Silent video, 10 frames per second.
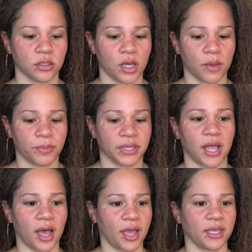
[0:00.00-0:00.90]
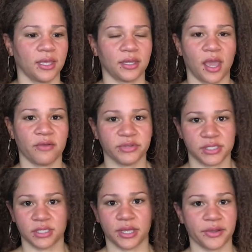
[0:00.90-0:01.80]
apply in every
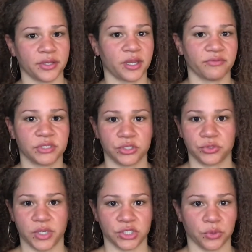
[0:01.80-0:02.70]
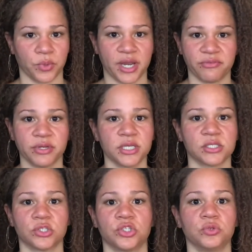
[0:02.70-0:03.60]
scenario, in every situation. Whatever it is
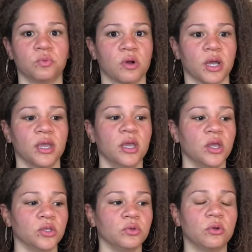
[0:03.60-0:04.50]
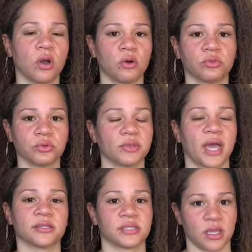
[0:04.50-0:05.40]
that you want, you go through
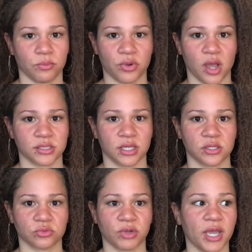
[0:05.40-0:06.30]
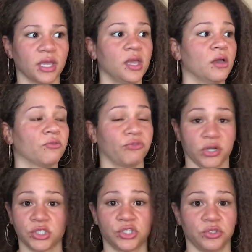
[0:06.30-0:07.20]
that same process, right?
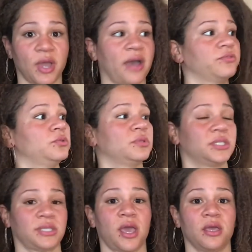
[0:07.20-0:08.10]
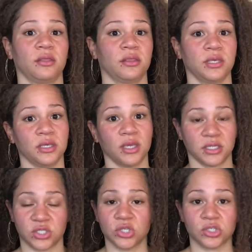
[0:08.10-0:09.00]
First, you have to set the
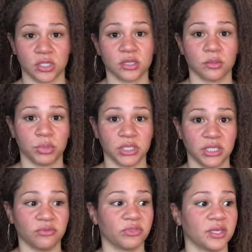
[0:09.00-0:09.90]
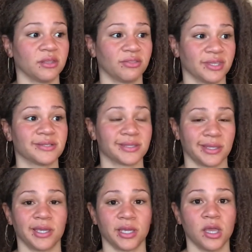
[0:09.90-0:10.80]
intention and the belief that this
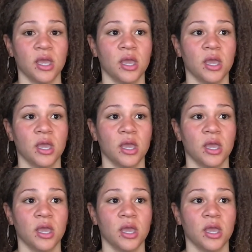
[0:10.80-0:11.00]
thing